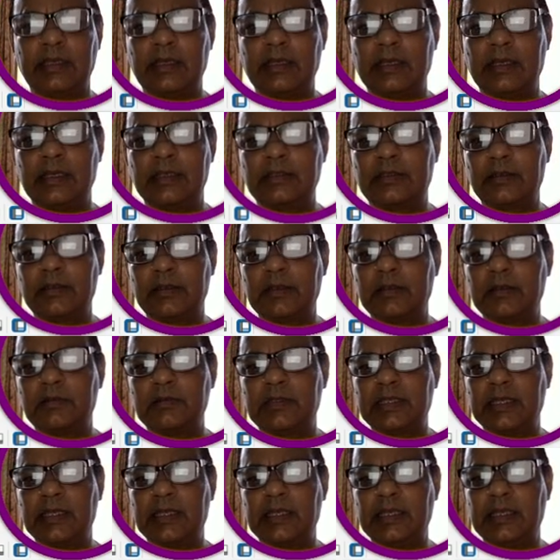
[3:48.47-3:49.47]
So you
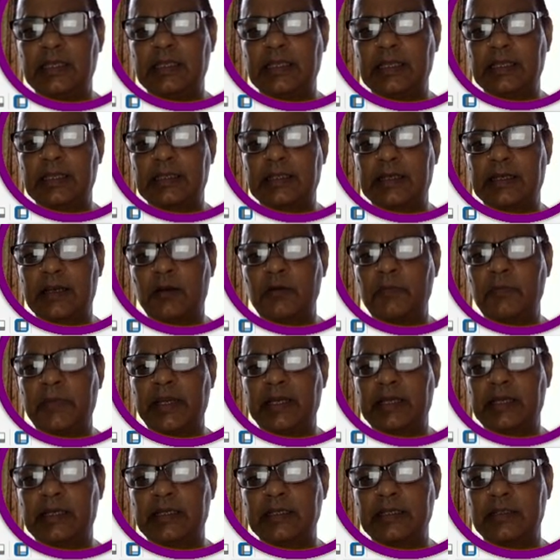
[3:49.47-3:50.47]
see that round
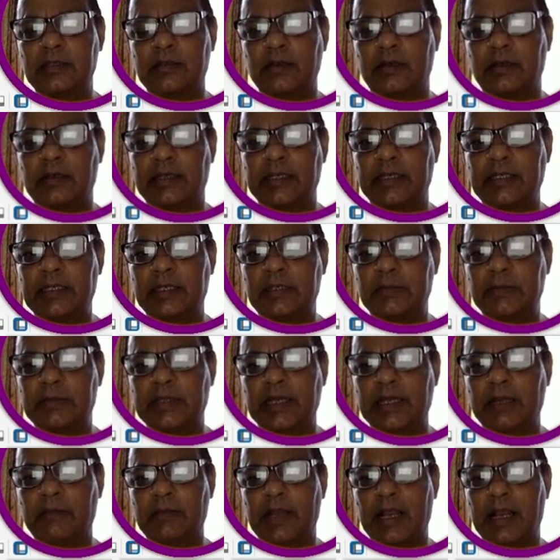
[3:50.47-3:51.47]
bracket is gone. It has
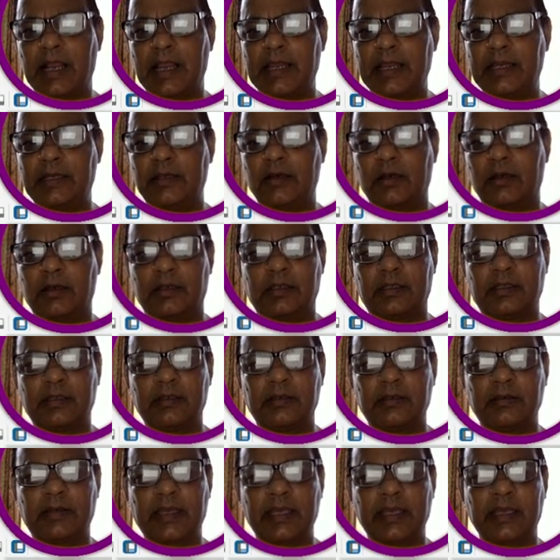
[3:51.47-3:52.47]
become I dot.
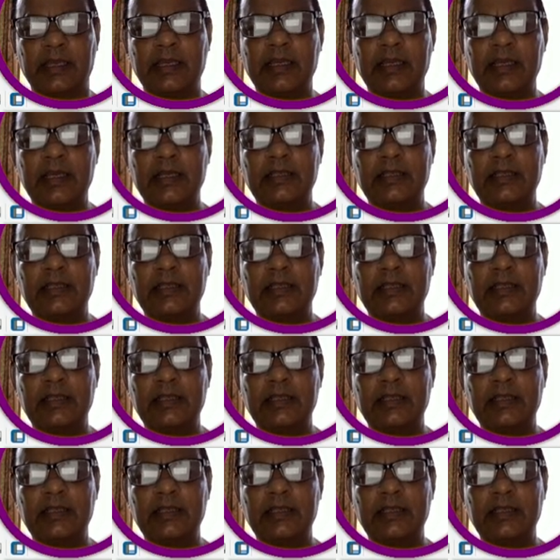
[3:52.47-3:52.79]
Okay.